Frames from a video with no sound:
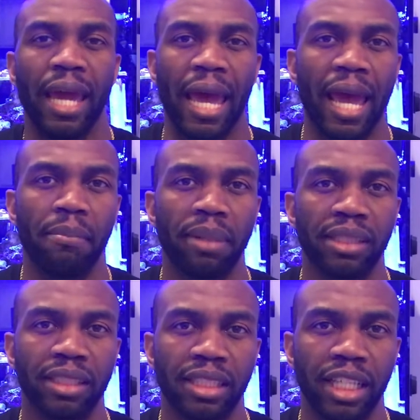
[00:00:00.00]
and
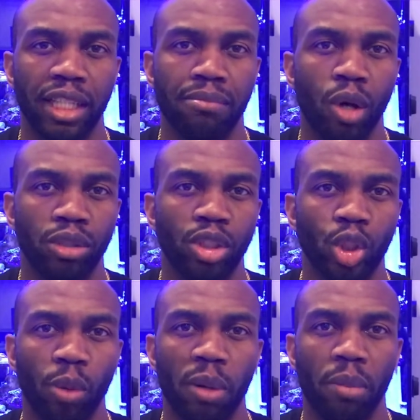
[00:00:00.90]
businesses get the most
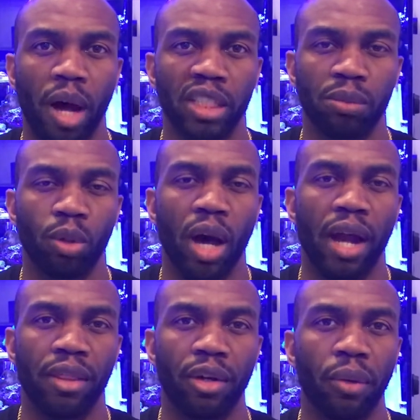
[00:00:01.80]
enjoyment possible
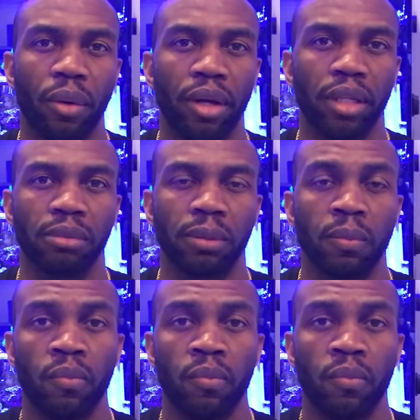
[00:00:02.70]
out of their aquariums.